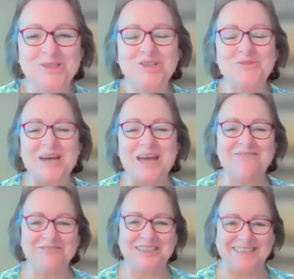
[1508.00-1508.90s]
wish you
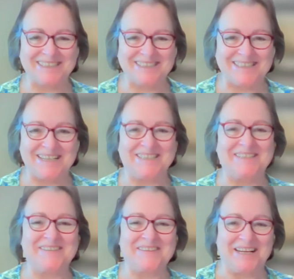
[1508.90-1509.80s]
every
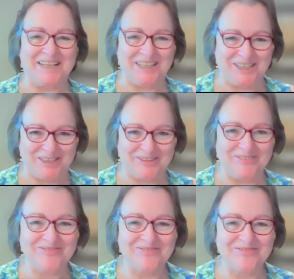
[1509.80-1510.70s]
success. Thank you.